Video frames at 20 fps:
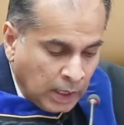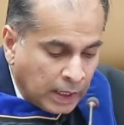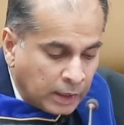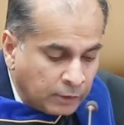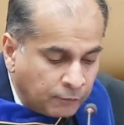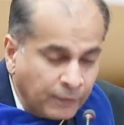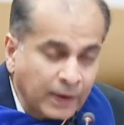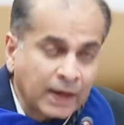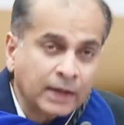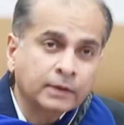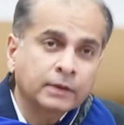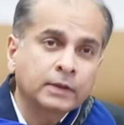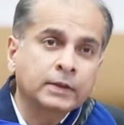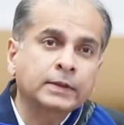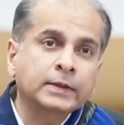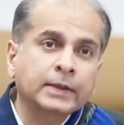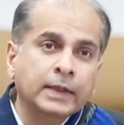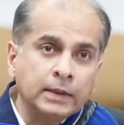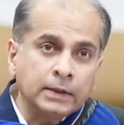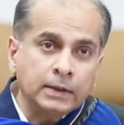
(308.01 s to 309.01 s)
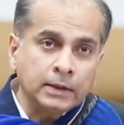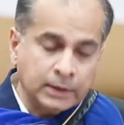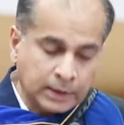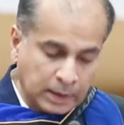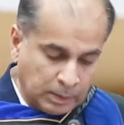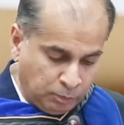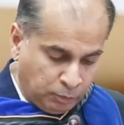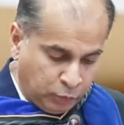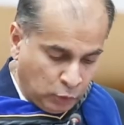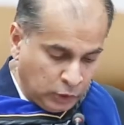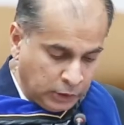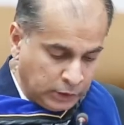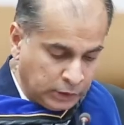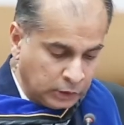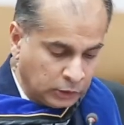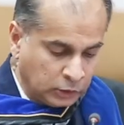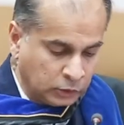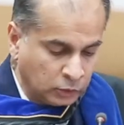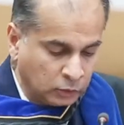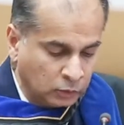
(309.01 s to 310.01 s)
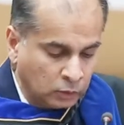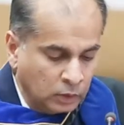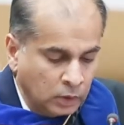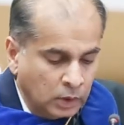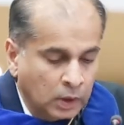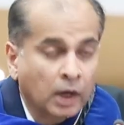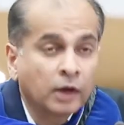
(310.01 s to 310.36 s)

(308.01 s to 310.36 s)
In fact, the skills I'm pointing to